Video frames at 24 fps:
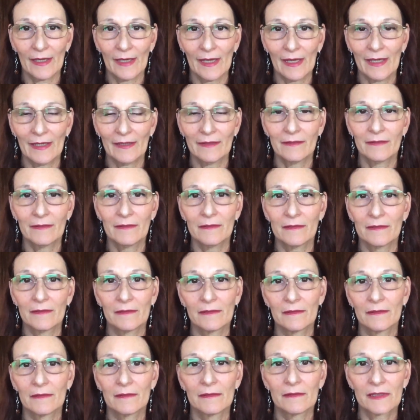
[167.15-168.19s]
And
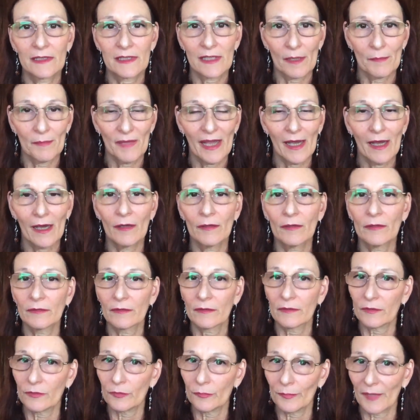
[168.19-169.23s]
somehow
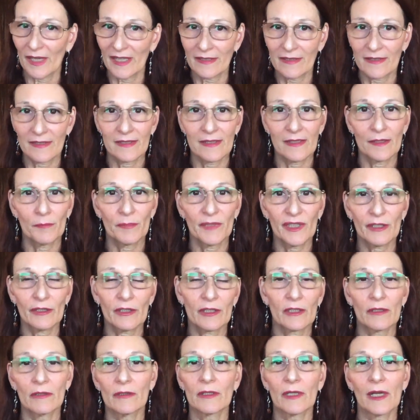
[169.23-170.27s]
you might see a
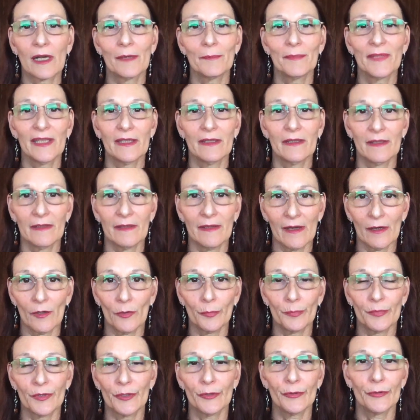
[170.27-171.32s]
miracle come in and
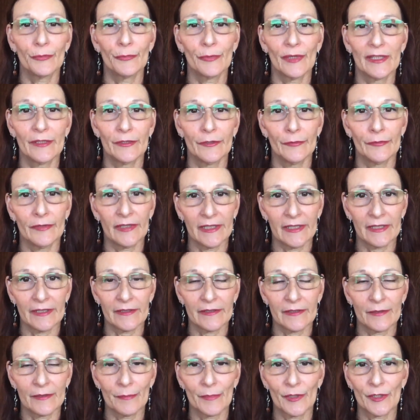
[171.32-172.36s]
help you when you need it
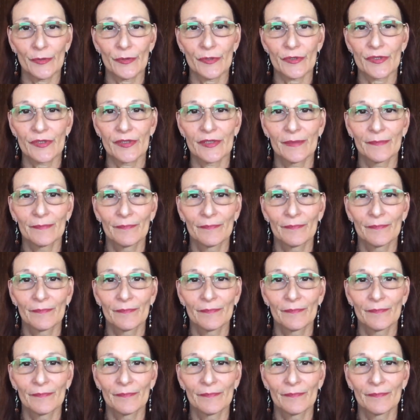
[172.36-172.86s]
the most.